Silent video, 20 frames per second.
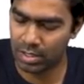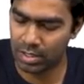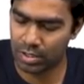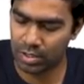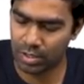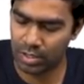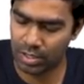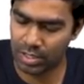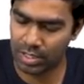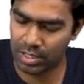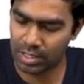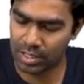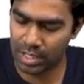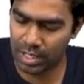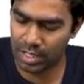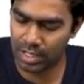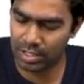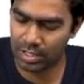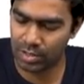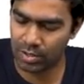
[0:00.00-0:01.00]
So in this
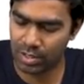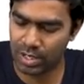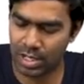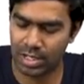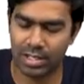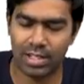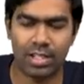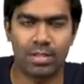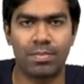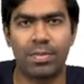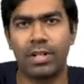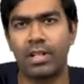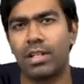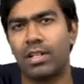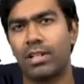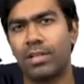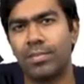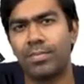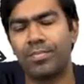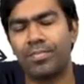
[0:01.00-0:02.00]
condition, you can suspect
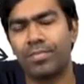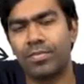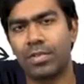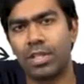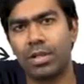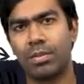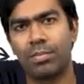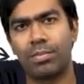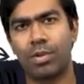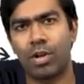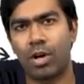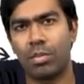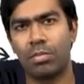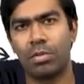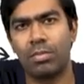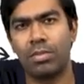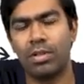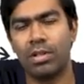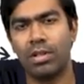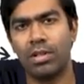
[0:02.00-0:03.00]
a
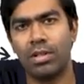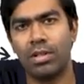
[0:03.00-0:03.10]
probable